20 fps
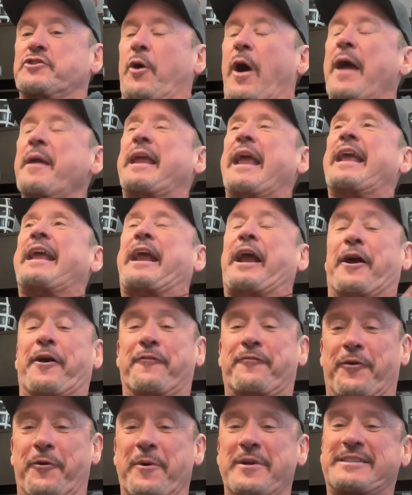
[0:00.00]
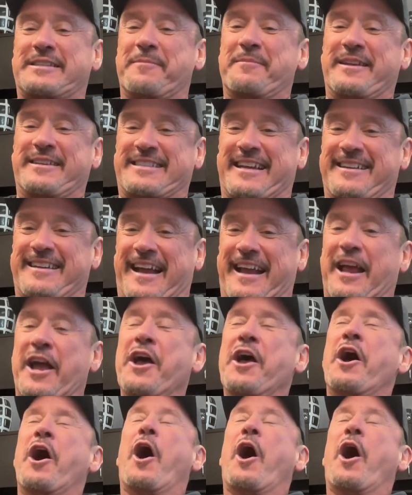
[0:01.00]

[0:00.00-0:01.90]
I get careful when somebody says like,